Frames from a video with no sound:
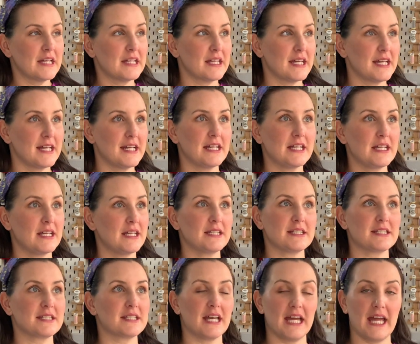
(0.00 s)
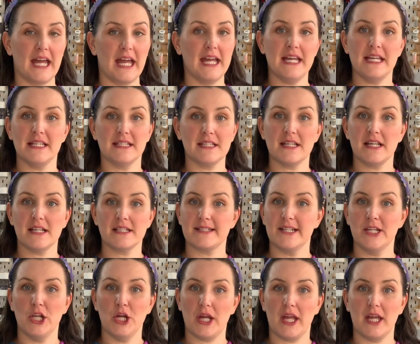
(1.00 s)
It's the easiest
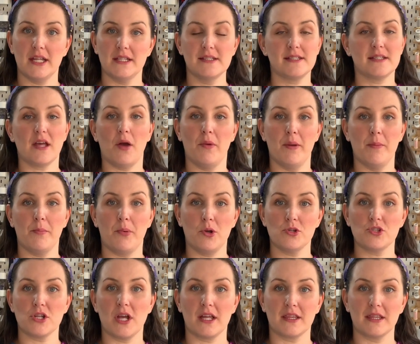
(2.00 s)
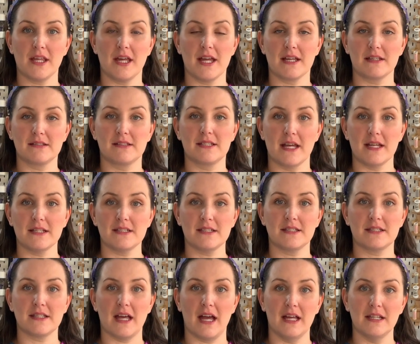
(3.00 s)
looking sewing project that
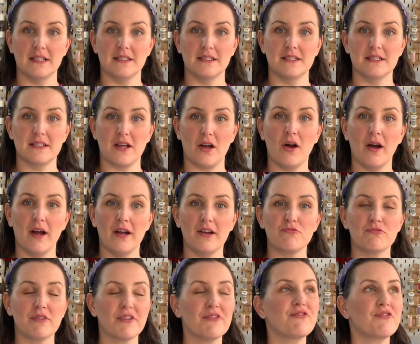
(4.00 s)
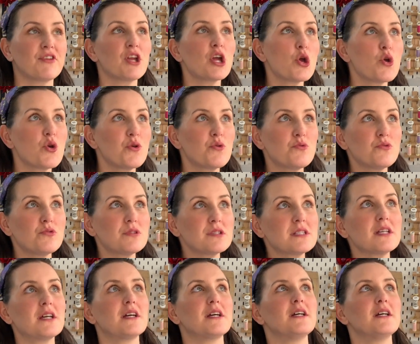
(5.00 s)
exists, and I refuse